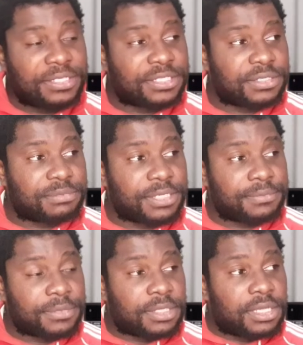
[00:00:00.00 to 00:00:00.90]
Excuse
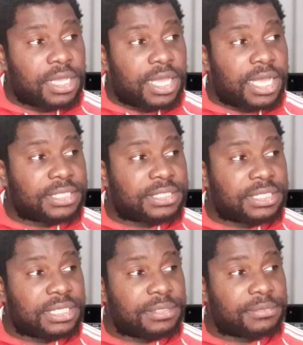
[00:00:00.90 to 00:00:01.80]
me. France
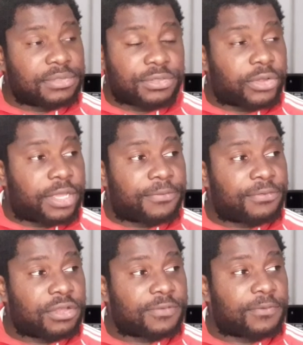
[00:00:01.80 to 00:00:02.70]

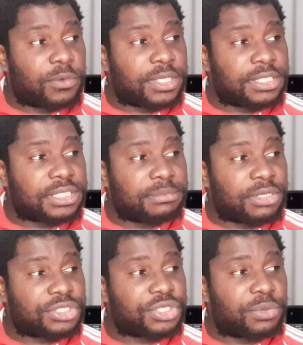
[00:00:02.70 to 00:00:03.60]
forward Anthony
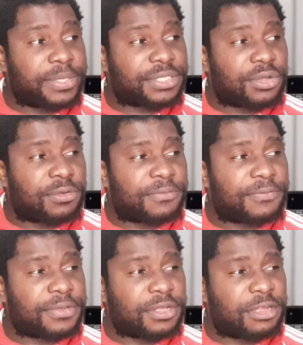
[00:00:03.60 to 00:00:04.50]
Martial went
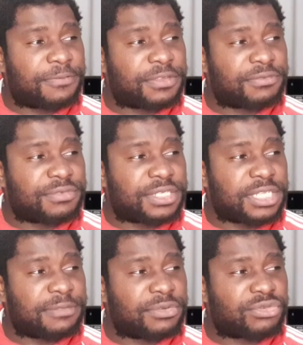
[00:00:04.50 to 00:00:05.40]
off after
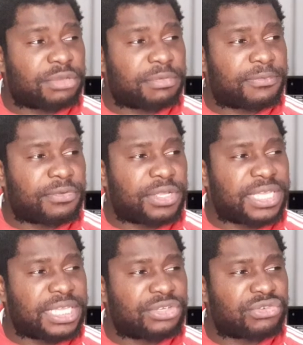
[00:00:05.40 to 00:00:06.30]
receiving treatment for
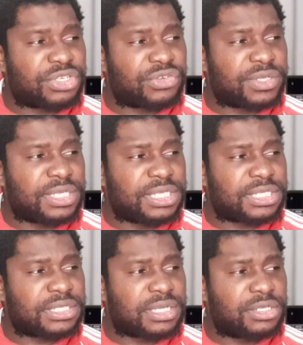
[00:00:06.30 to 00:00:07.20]
an injury during
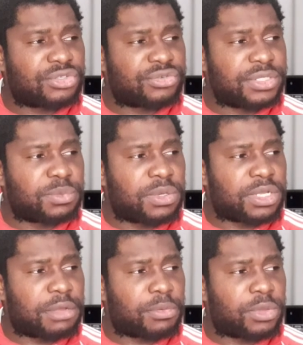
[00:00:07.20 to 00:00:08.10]
his country's
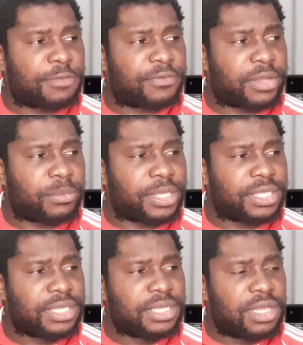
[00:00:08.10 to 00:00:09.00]
World Cup qualifying
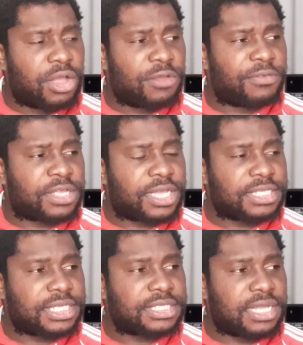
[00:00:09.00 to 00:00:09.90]
win over
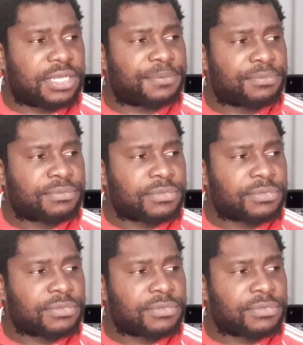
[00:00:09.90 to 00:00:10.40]
Kazakhstan.